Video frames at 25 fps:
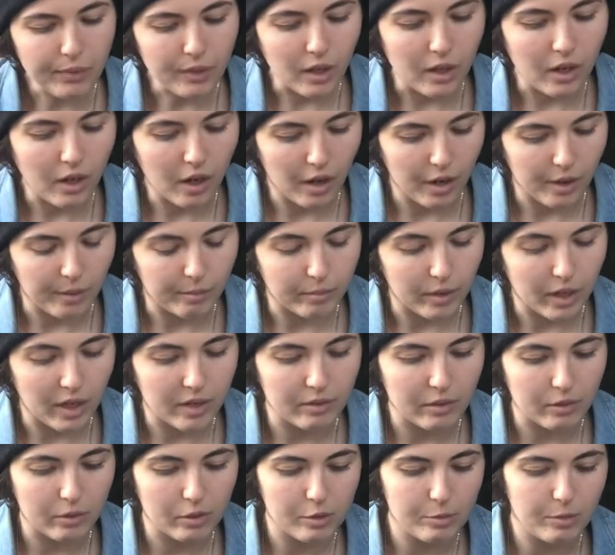um, I've
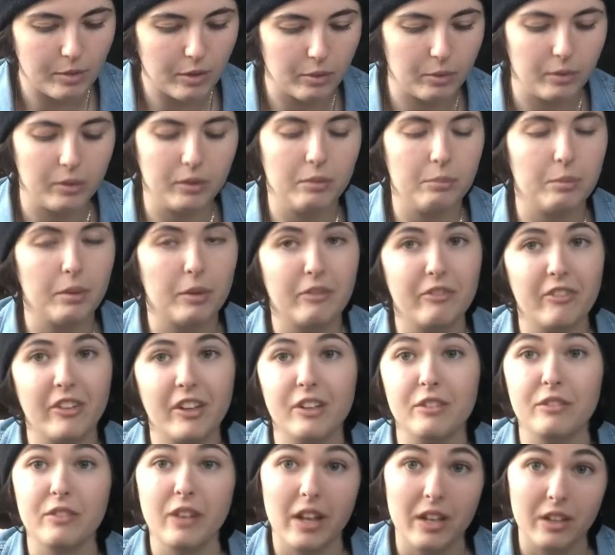always been a really big fan
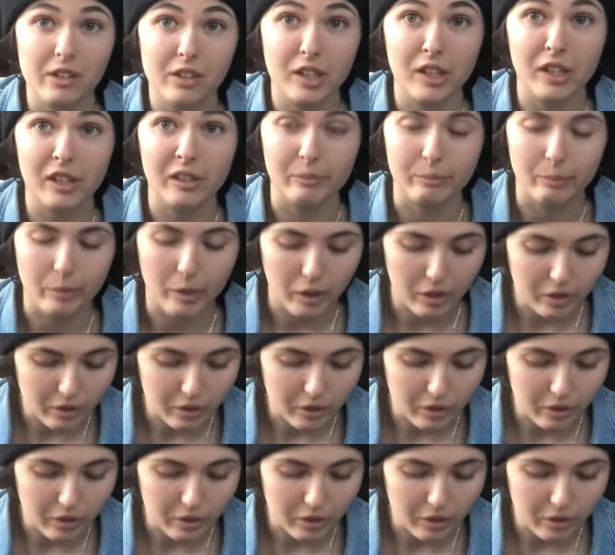of Edgar Allan Poe.